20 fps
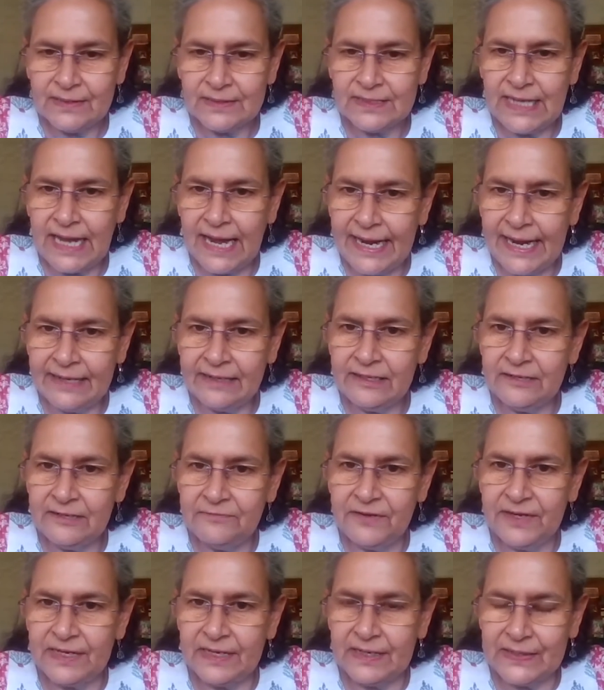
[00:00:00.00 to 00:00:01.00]

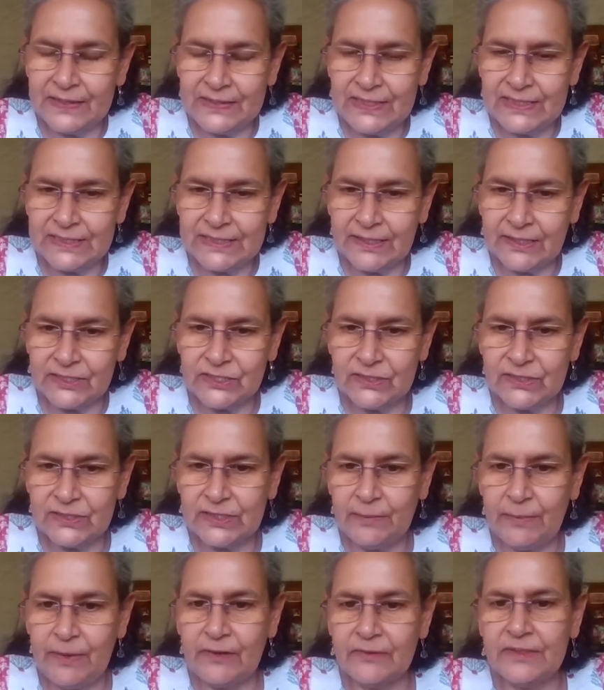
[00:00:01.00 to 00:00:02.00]
scientific
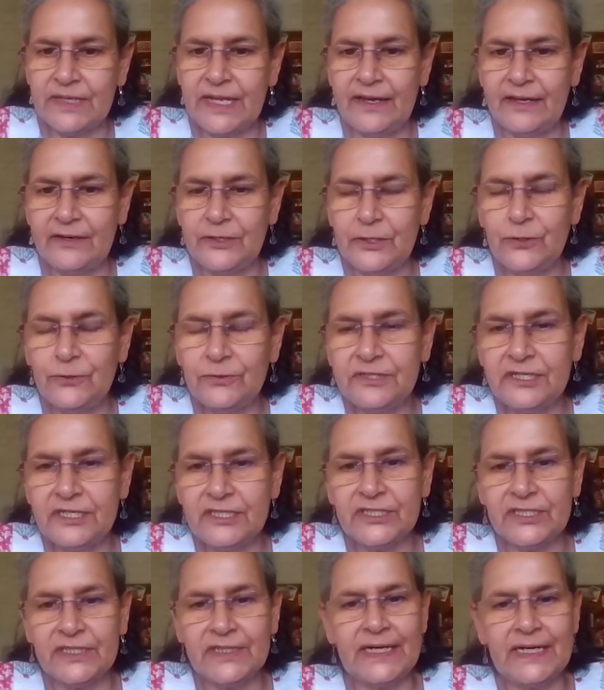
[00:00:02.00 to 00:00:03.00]
discussions about their
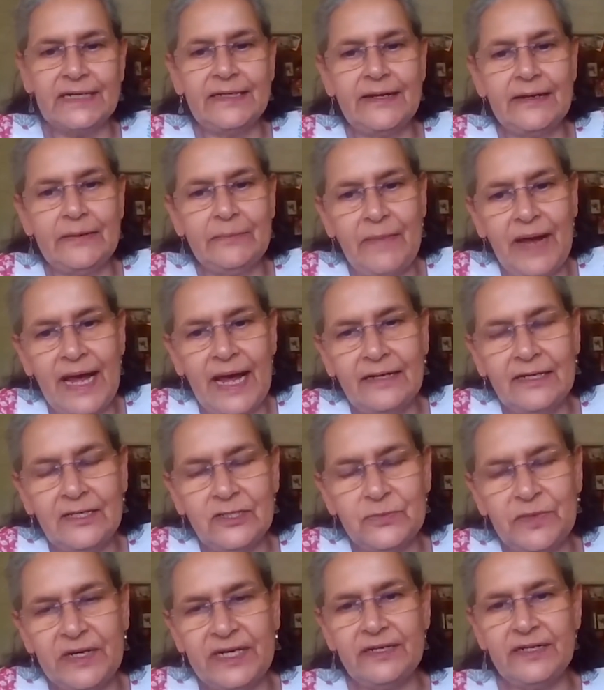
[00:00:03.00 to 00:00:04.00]
nutrition and their
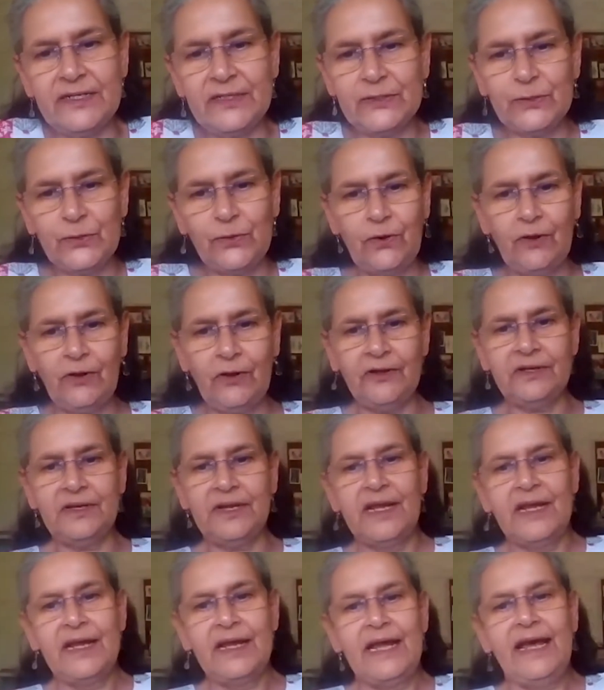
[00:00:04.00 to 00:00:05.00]
management and so
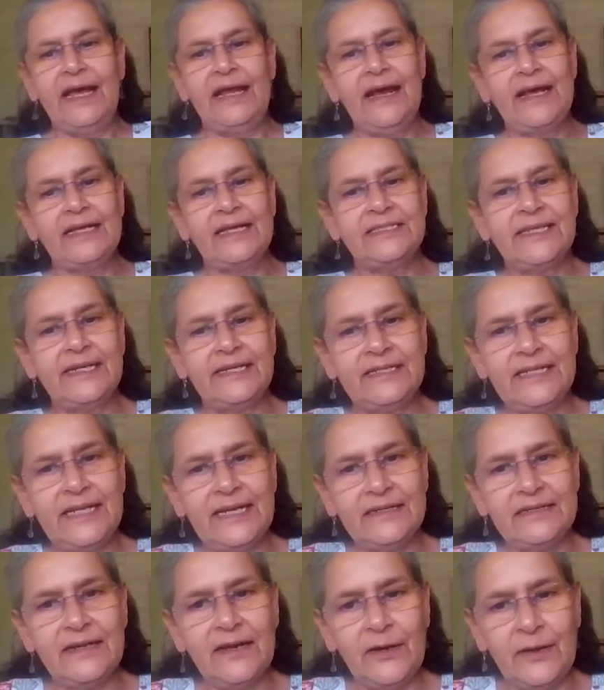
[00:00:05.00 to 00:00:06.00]
on. And I said
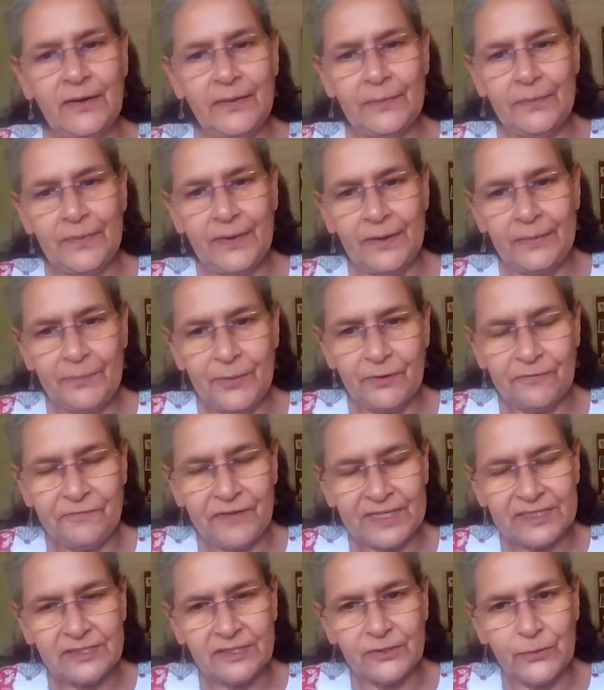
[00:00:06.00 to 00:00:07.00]
that a
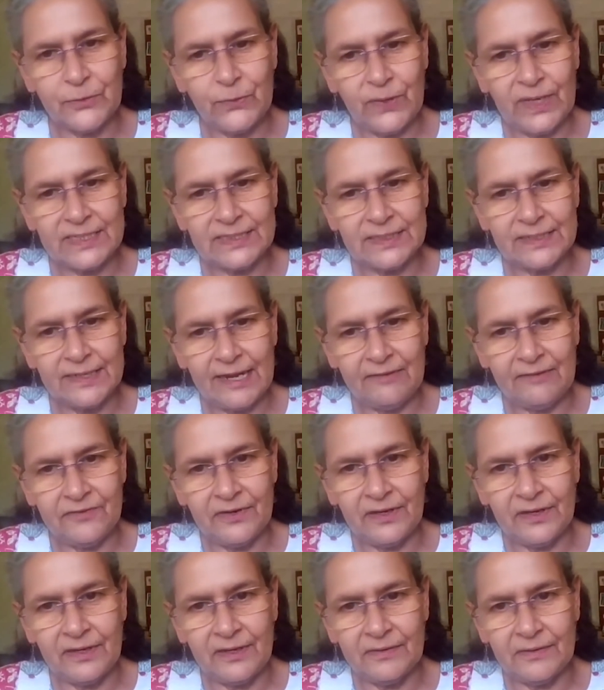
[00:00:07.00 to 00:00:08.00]
professor who has
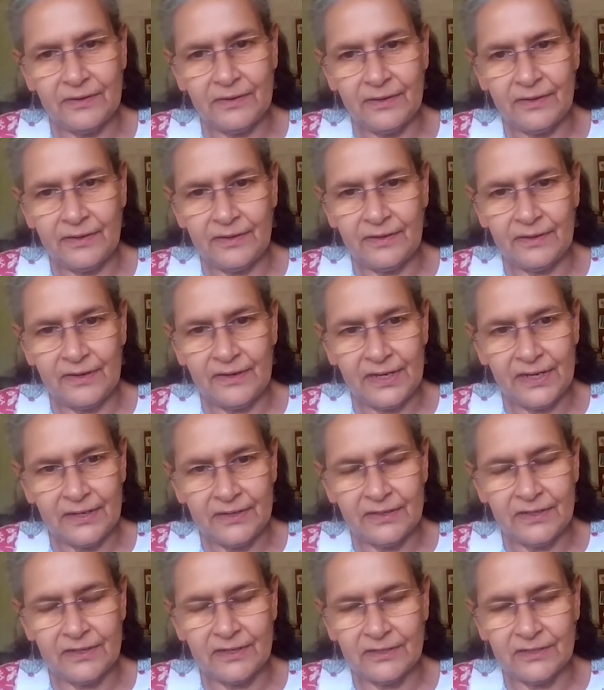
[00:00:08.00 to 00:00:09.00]
never
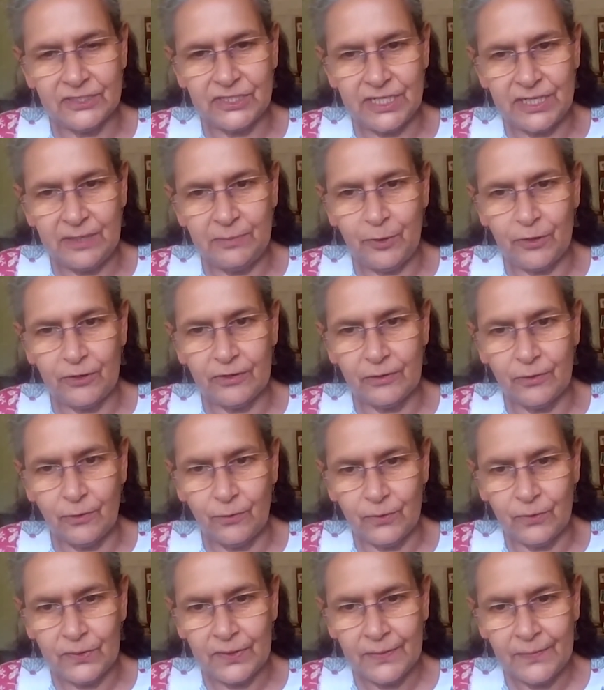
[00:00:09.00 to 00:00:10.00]
reared a sheep or a
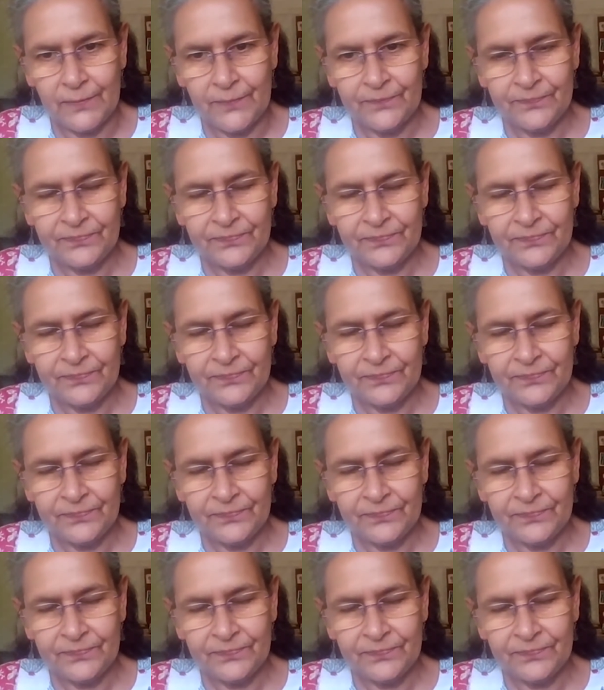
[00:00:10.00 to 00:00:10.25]
goat